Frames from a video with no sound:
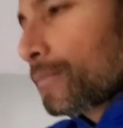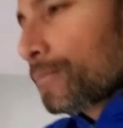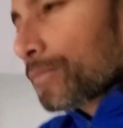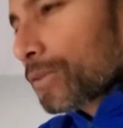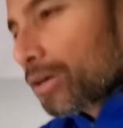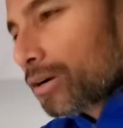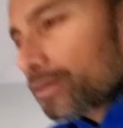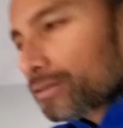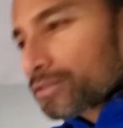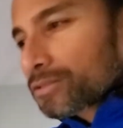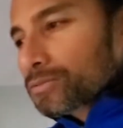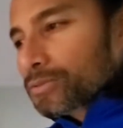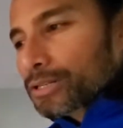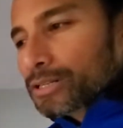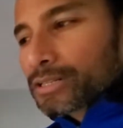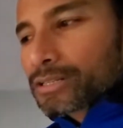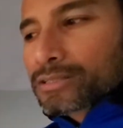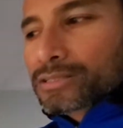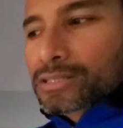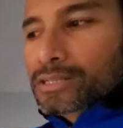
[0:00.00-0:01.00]
The hardest
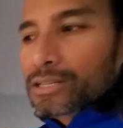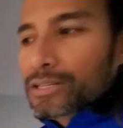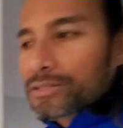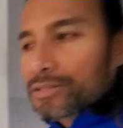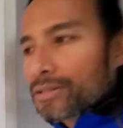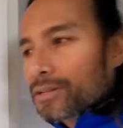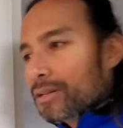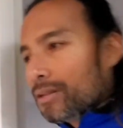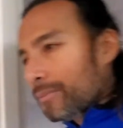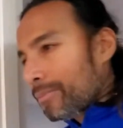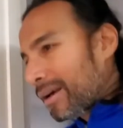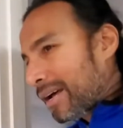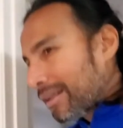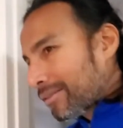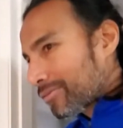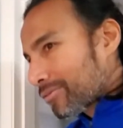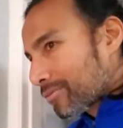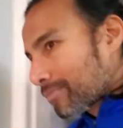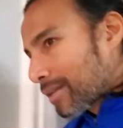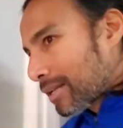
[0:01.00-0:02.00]
work is the kitchen and the
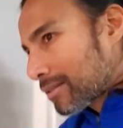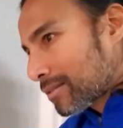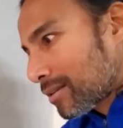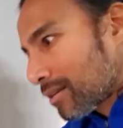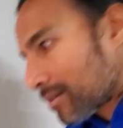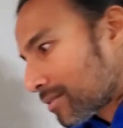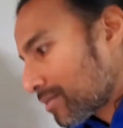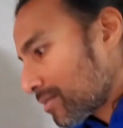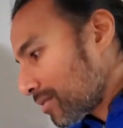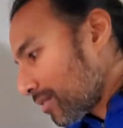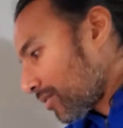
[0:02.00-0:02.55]
bathroom. That takes the